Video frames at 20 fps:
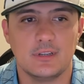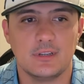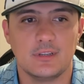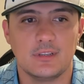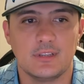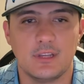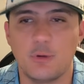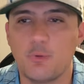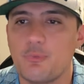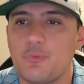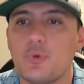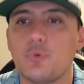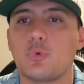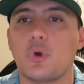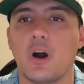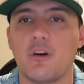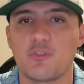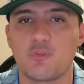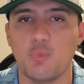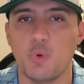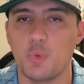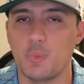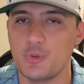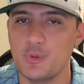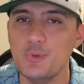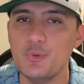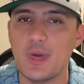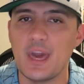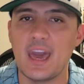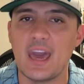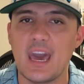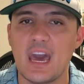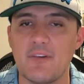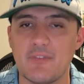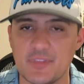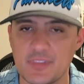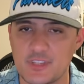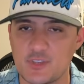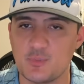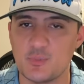they don't feel comfortable with who they have
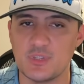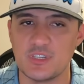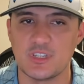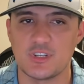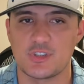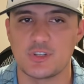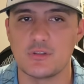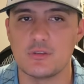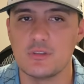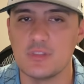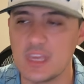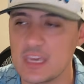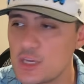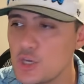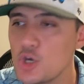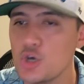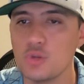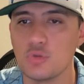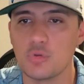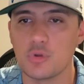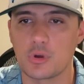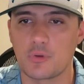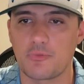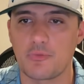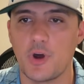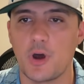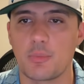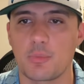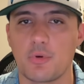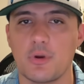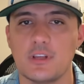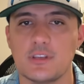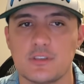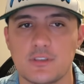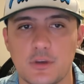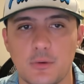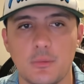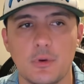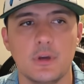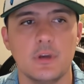at this position. They could look for upgrades.
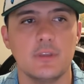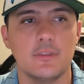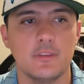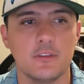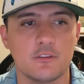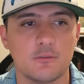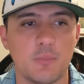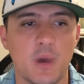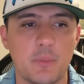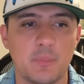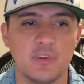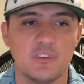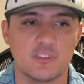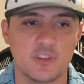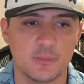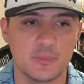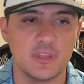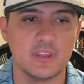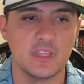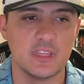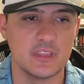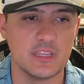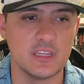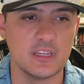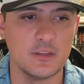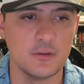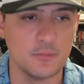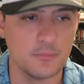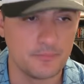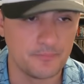So this might be something that they do.